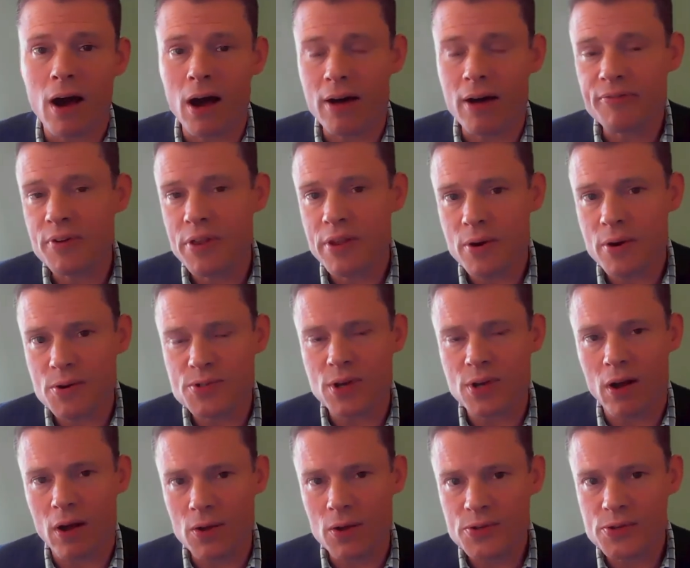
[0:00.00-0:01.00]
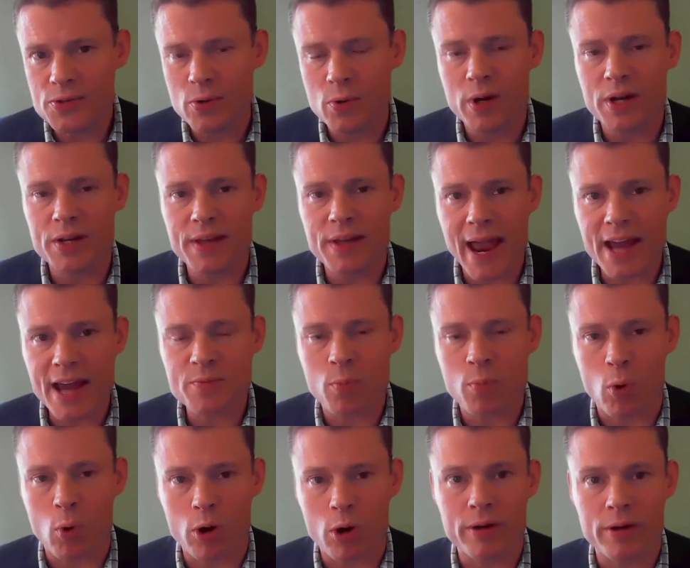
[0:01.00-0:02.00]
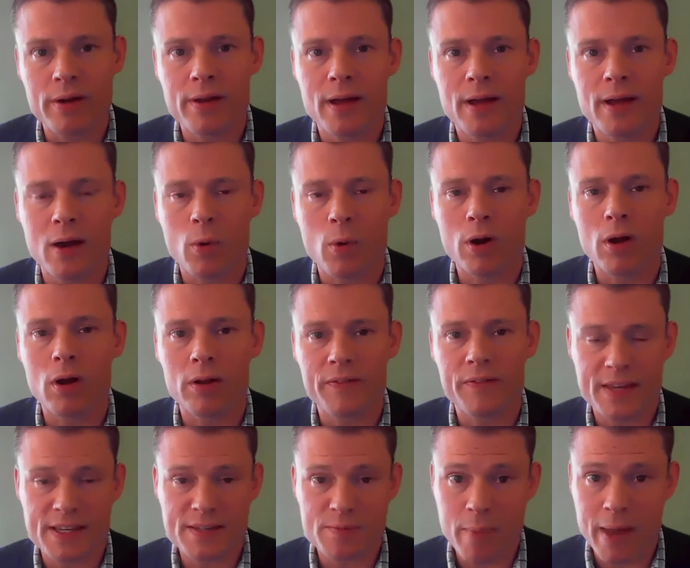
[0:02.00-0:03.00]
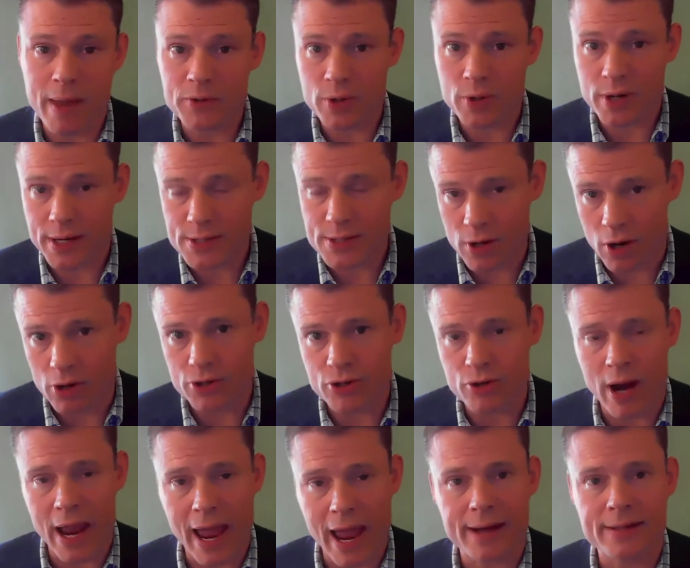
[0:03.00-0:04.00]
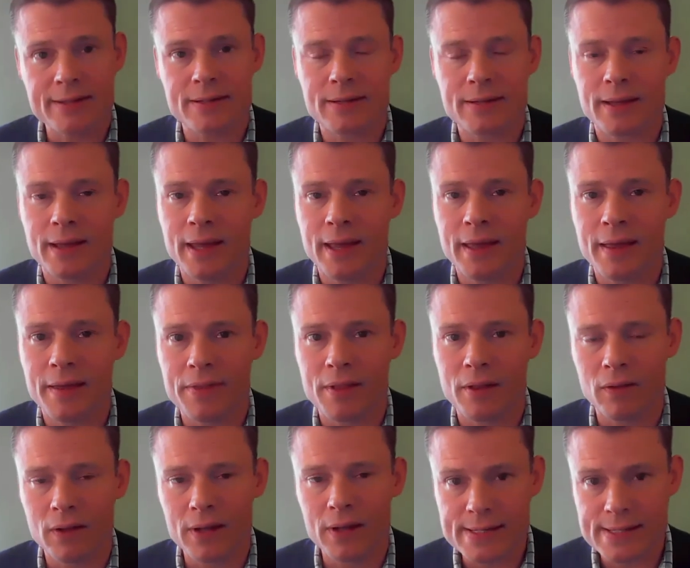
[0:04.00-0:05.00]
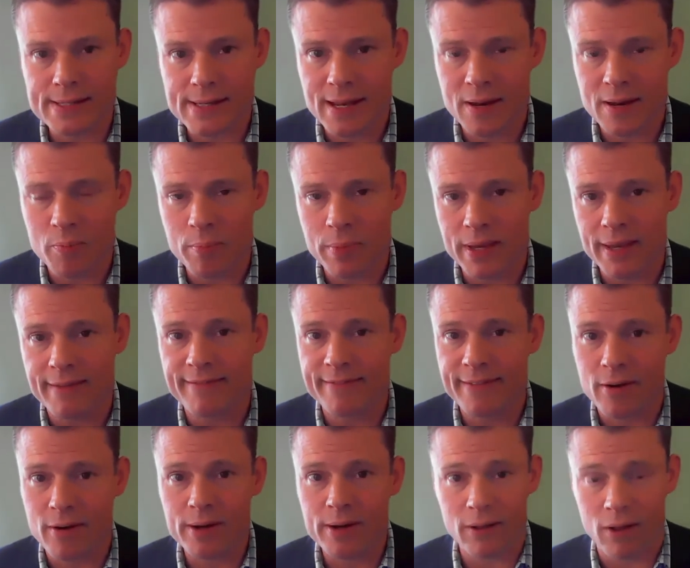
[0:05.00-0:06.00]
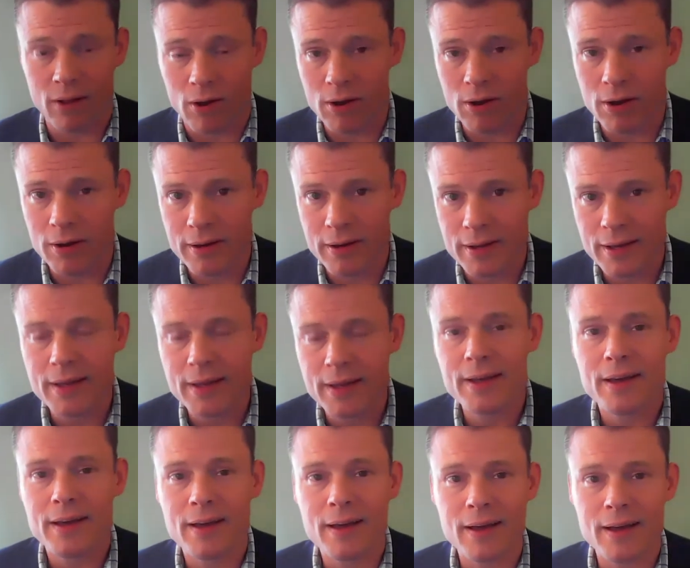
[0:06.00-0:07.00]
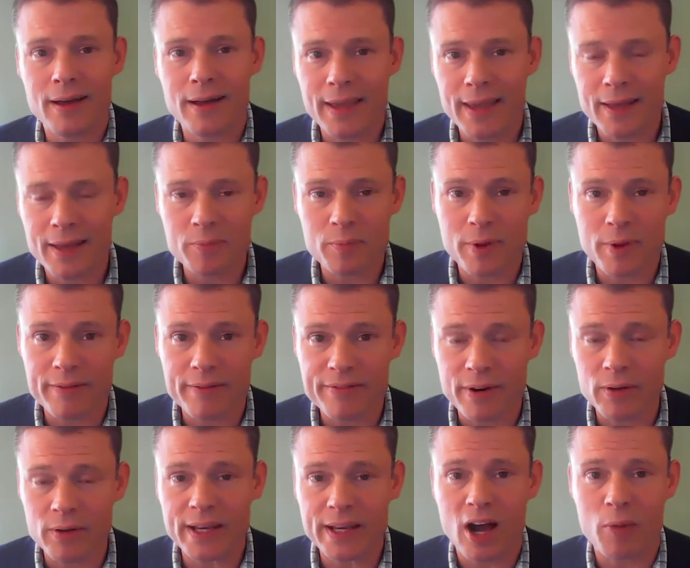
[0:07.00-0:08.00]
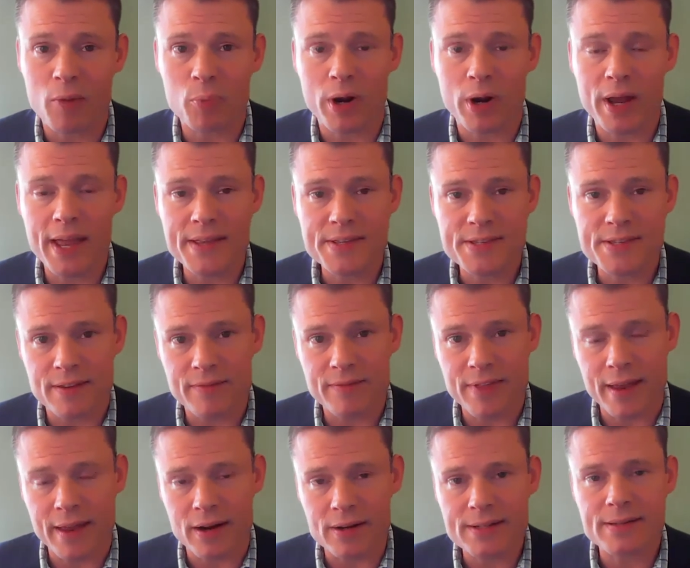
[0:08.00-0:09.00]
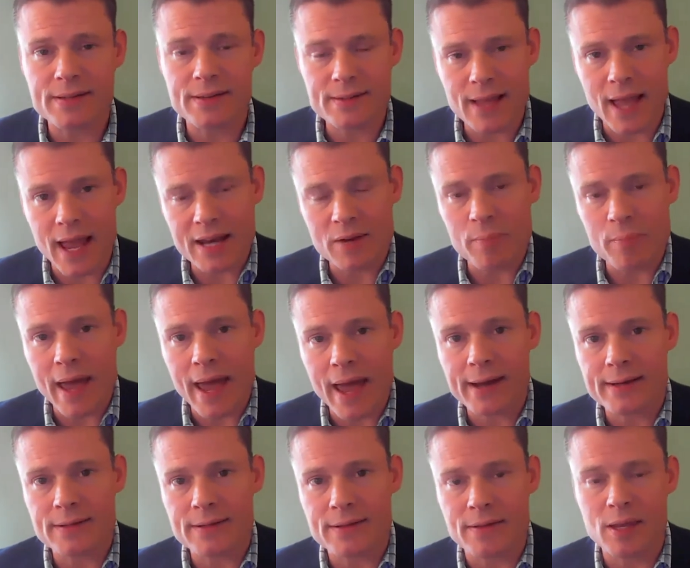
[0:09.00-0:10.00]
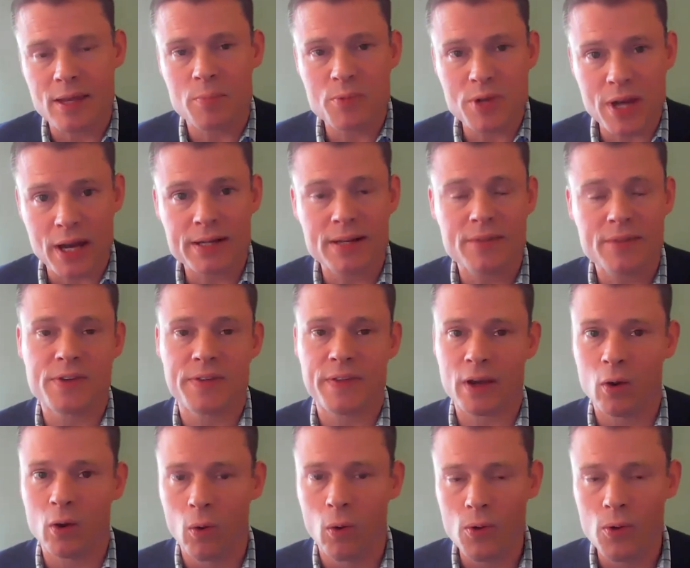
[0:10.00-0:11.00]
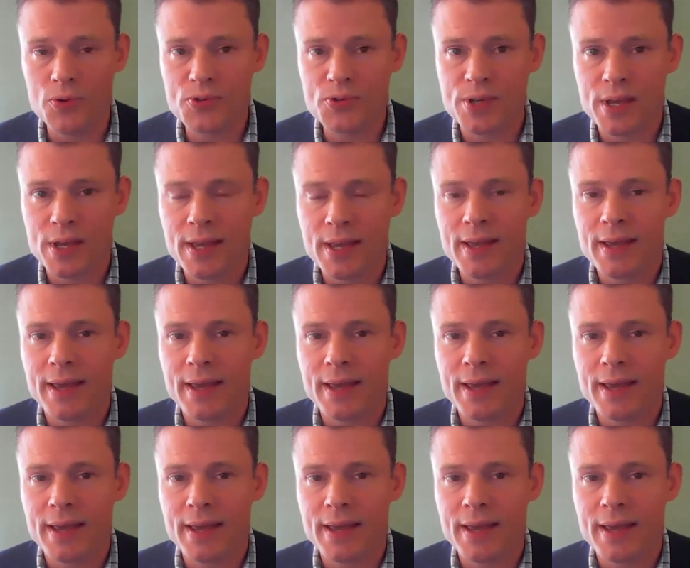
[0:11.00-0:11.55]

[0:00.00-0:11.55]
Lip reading: Often there's also a dashboard where all of these metrics are tracked, and the list can be very long and fairly comprehensive that are tied back to the objectives and the goals.